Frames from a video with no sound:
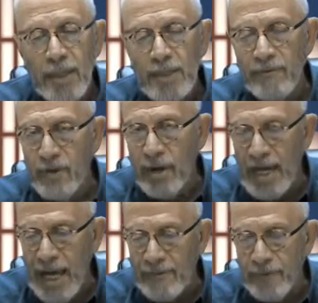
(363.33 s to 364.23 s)
They're very
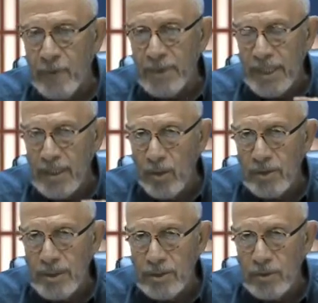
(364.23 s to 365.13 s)
affluent, they know
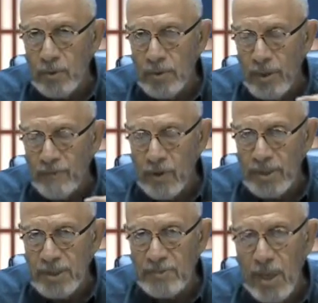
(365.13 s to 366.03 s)
what they're doing, they're very
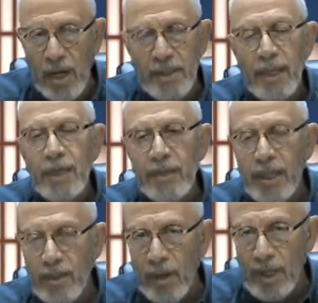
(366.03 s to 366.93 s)
smart,
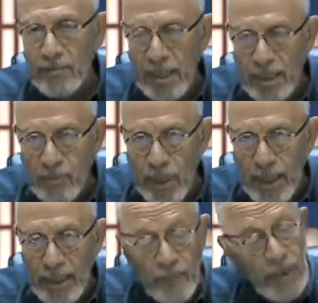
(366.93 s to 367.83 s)
they know how to make
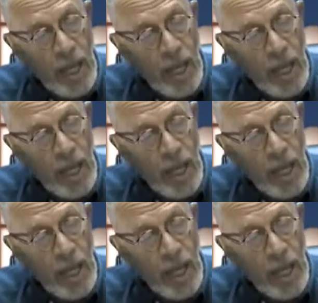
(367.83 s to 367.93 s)
money.